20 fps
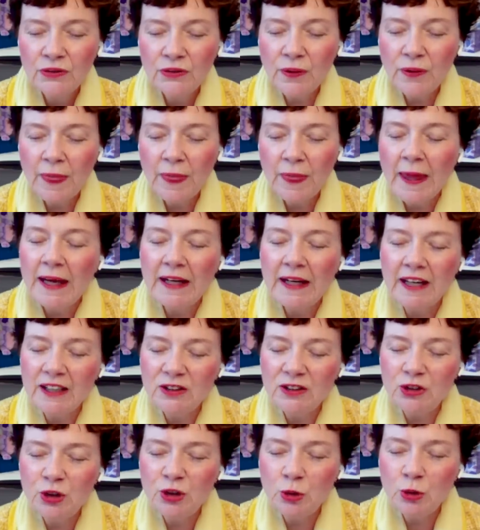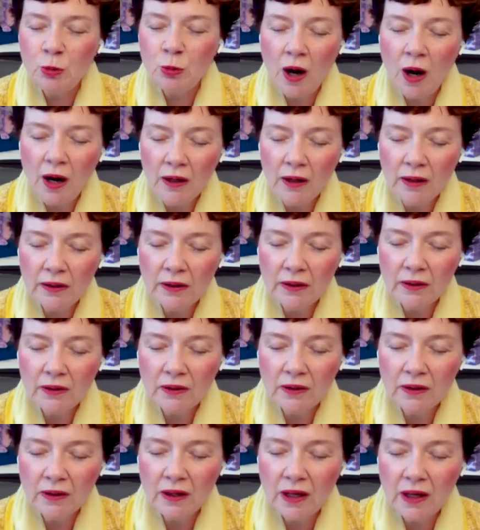So that as you walk
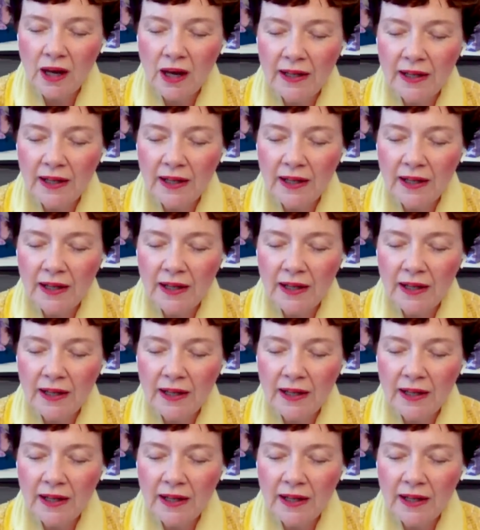your